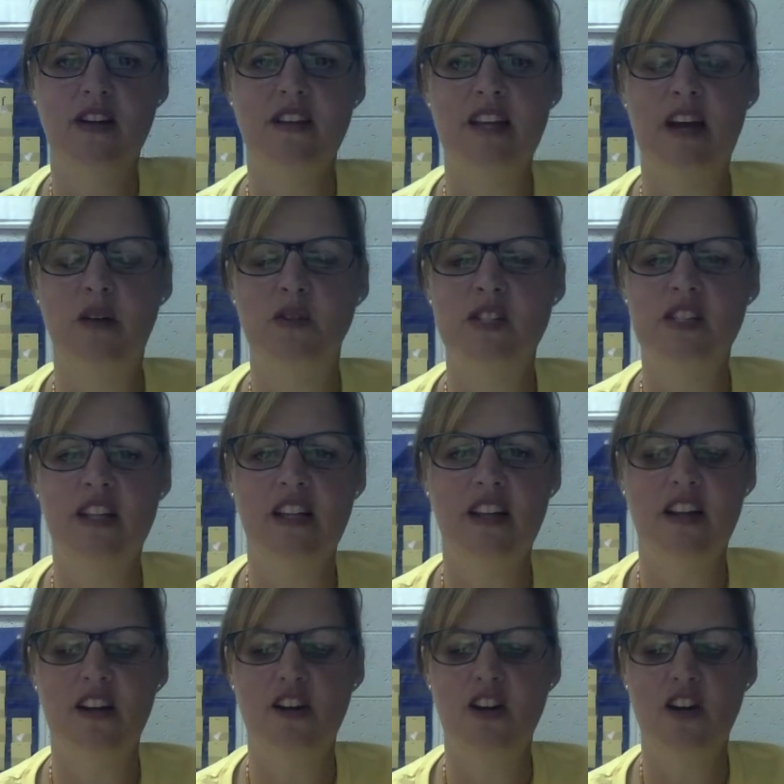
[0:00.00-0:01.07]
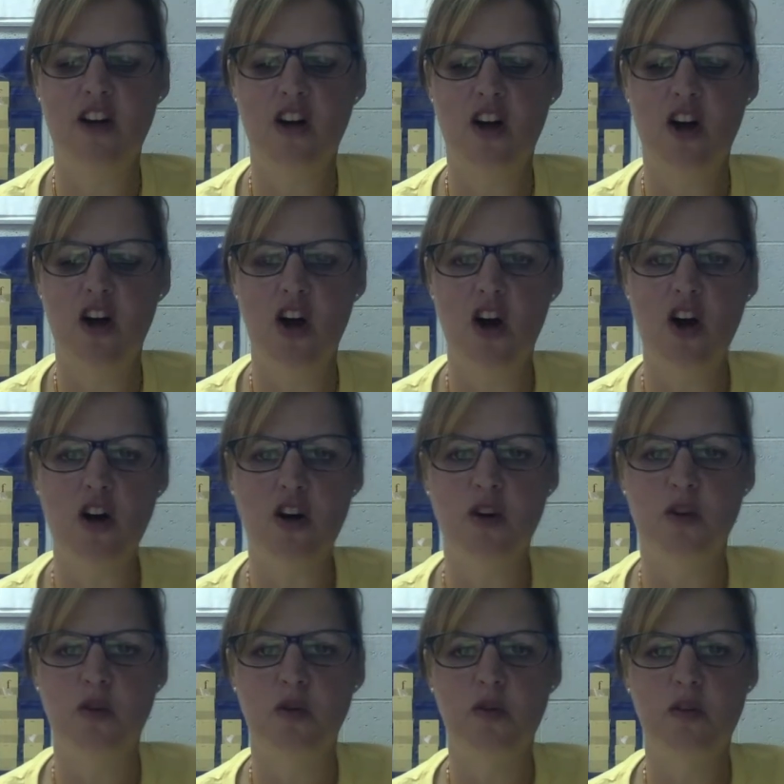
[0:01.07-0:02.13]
That was the letter O.